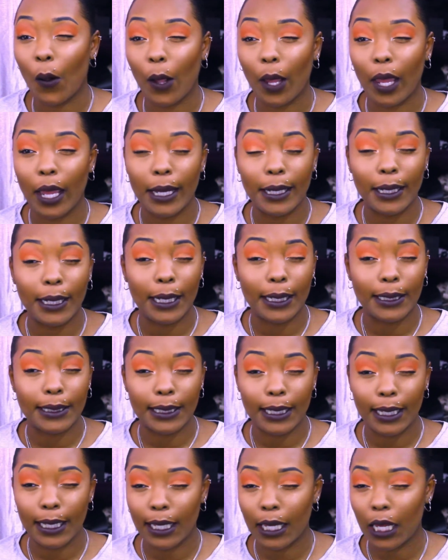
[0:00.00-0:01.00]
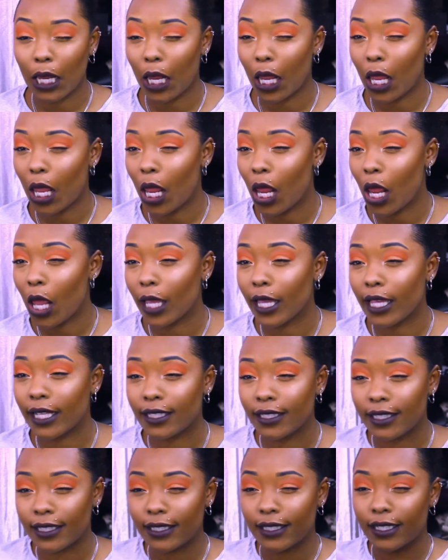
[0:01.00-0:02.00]
Can you see it? Can
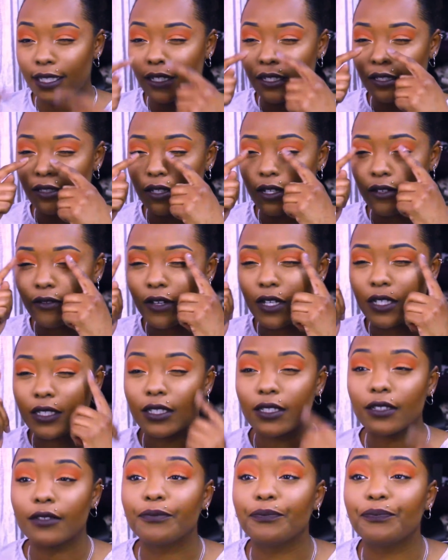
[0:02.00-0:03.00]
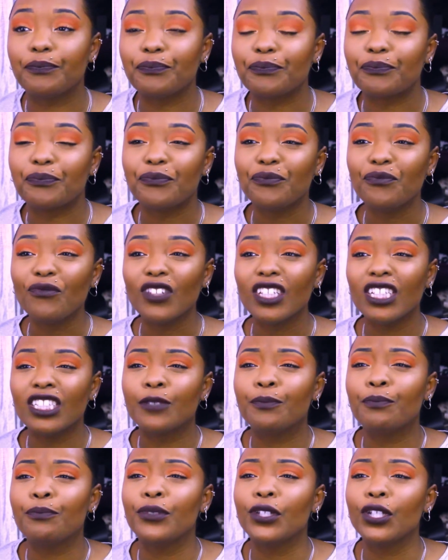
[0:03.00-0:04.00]
you see the sunrise? It's
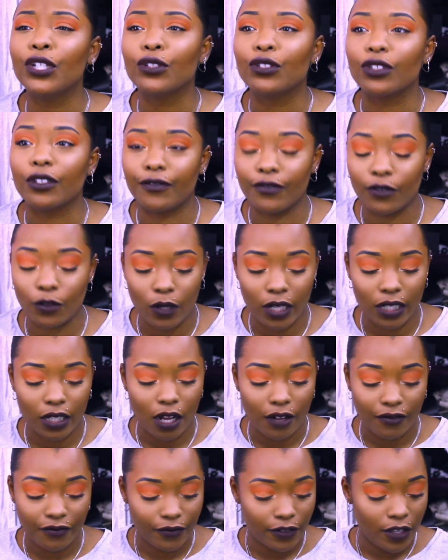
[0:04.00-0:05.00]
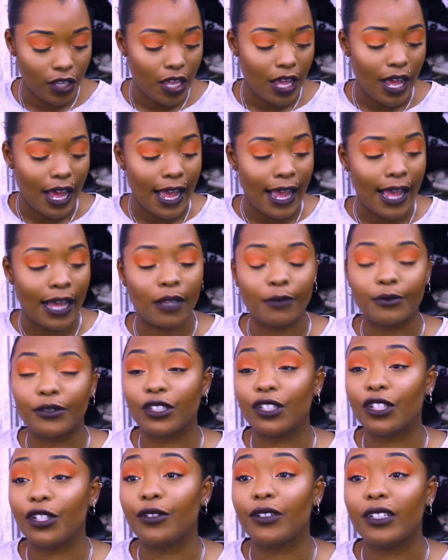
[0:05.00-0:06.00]
beautiful. I
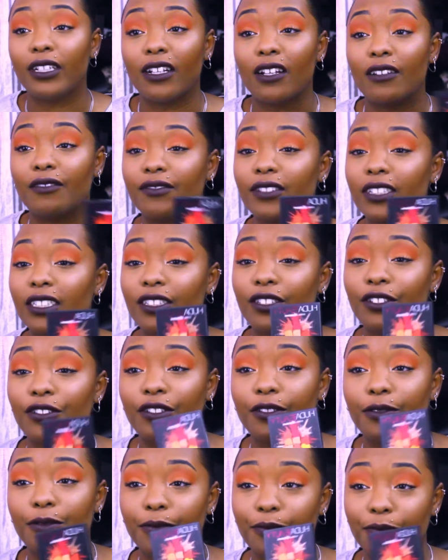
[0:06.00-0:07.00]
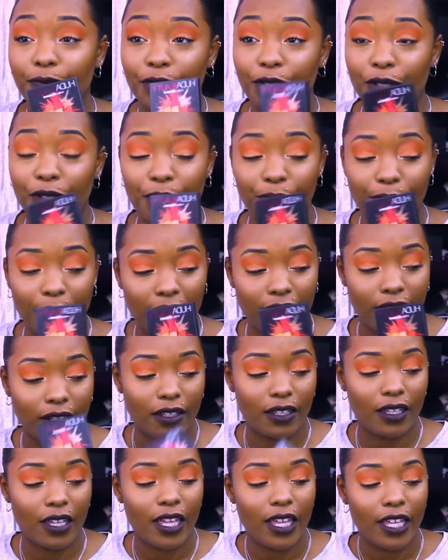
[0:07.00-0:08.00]
absolutely love this Huda Beauty
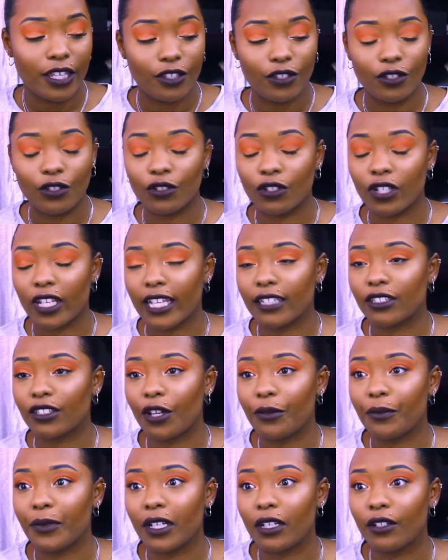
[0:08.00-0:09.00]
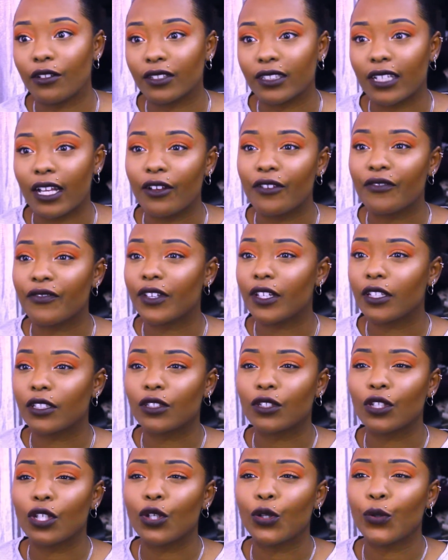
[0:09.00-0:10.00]
palette. You can get so many looks out of it.
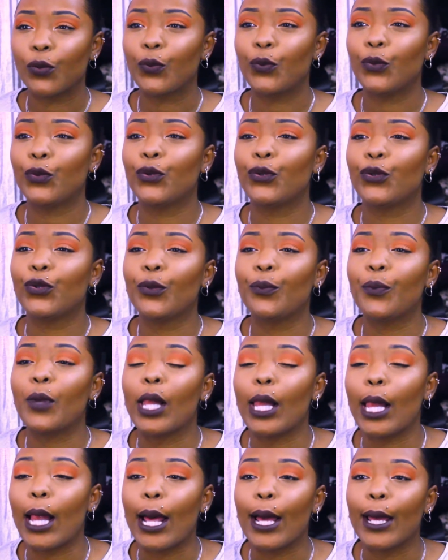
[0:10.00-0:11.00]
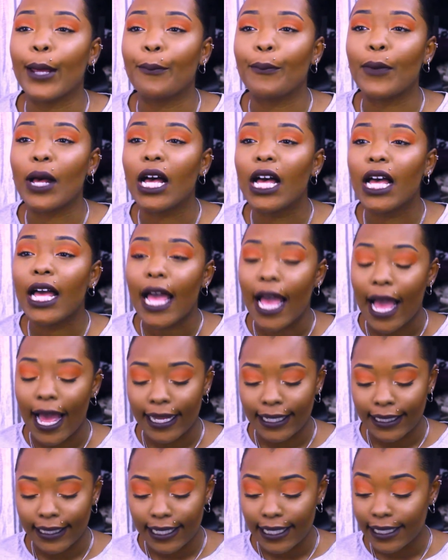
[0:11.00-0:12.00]
It's sublime.
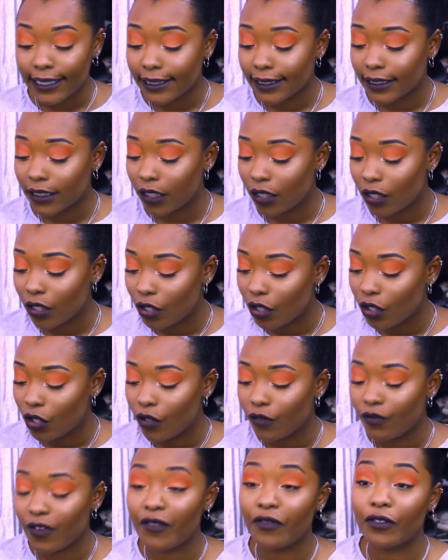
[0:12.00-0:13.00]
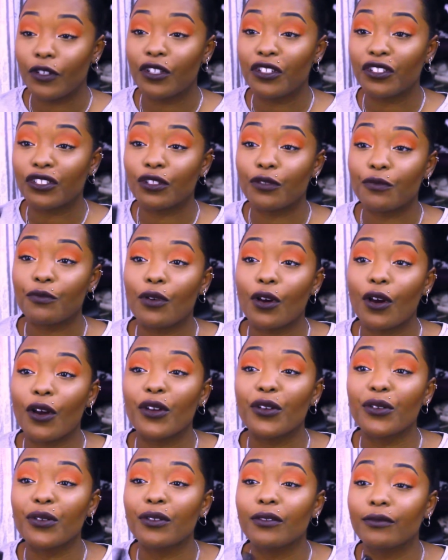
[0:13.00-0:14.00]
And this Revolution Pro,